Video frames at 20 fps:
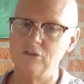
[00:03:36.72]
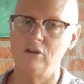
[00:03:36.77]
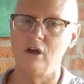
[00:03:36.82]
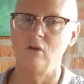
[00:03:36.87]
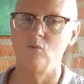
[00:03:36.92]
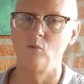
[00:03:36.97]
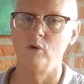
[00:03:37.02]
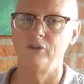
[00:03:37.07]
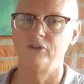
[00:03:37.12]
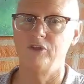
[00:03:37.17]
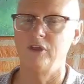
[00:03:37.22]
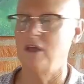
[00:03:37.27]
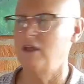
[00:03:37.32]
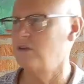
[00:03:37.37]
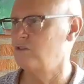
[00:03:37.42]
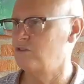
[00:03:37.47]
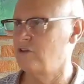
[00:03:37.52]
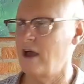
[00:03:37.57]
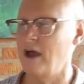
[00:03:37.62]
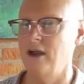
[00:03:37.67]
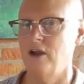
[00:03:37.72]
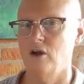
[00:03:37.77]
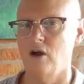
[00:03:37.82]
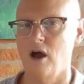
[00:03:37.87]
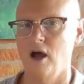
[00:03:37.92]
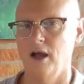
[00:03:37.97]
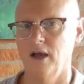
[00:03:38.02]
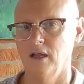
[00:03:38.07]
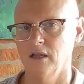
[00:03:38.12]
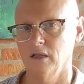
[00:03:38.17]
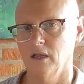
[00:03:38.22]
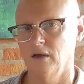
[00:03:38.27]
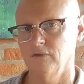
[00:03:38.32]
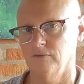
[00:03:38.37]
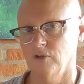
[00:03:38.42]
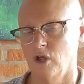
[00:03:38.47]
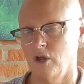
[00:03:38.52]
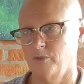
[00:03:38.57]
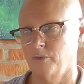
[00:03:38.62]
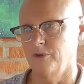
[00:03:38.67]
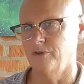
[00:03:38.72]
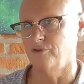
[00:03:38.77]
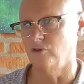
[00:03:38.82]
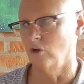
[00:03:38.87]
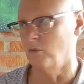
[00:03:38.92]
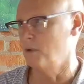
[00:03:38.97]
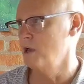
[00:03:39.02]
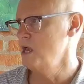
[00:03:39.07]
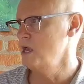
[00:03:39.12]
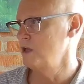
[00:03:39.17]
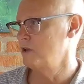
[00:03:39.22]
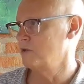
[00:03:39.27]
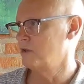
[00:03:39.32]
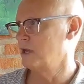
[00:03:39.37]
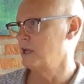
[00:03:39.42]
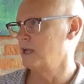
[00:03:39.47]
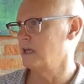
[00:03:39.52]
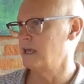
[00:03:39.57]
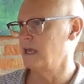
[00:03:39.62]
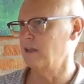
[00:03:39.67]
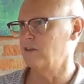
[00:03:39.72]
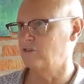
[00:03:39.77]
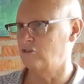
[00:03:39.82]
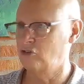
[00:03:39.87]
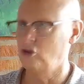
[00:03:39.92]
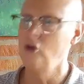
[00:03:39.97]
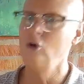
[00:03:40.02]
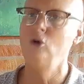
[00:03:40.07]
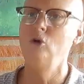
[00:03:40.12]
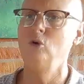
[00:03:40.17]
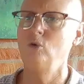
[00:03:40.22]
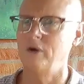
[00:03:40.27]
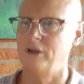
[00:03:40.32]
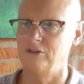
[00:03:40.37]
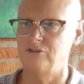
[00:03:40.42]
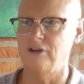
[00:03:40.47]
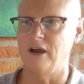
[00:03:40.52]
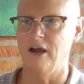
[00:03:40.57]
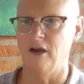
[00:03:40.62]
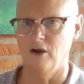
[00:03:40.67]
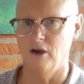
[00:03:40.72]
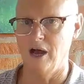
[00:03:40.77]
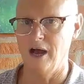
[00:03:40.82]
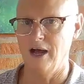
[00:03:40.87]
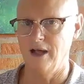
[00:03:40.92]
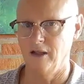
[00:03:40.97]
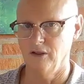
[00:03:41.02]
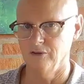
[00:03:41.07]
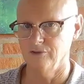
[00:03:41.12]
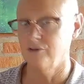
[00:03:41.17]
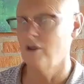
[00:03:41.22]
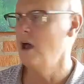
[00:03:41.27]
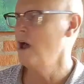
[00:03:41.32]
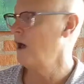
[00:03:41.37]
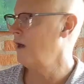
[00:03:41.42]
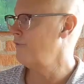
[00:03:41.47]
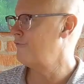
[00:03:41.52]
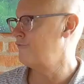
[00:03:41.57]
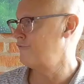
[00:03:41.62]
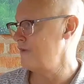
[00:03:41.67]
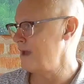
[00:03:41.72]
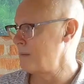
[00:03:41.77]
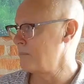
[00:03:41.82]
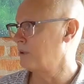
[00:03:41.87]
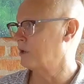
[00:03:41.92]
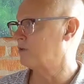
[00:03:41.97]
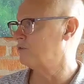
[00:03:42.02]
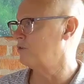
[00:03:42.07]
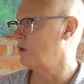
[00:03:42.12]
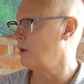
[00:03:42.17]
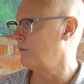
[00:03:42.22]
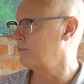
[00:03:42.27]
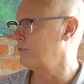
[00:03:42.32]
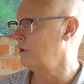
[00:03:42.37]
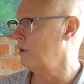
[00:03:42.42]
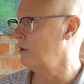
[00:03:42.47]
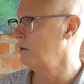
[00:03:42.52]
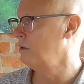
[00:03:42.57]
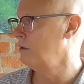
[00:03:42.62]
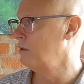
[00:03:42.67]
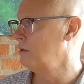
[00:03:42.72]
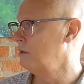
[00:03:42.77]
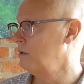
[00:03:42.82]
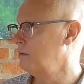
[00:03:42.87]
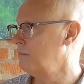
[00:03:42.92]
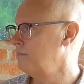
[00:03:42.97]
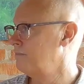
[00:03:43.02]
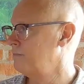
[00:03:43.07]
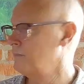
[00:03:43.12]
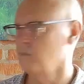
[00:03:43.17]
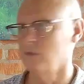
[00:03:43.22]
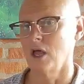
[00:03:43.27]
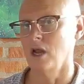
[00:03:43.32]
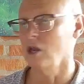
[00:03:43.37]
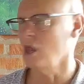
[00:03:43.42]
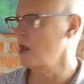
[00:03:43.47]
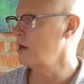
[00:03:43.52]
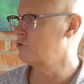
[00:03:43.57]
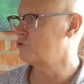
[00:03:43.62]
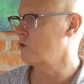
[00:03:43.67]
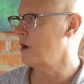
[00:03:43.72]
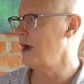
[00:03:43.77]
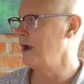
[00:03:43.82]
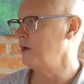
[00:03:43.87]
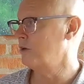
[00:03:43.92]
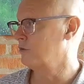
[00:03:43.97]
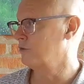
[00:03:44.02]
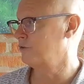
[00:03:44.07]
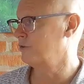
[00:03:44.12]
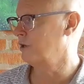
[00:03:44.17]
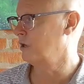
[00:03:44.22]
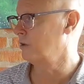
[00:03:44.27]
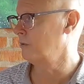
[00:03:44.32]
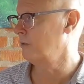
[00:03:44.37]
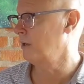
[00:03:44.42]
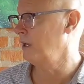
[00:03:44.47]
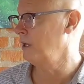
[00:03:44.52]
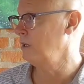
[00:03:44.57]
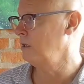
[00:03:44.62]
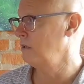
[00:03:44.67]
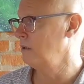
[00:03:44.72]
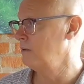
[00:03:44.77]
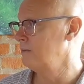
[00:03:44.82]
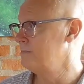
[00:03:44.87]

done with the entire aisle of laundry soap, you're going to get 2 entire aisles of fabric softener. Not a lot of dryers here, right?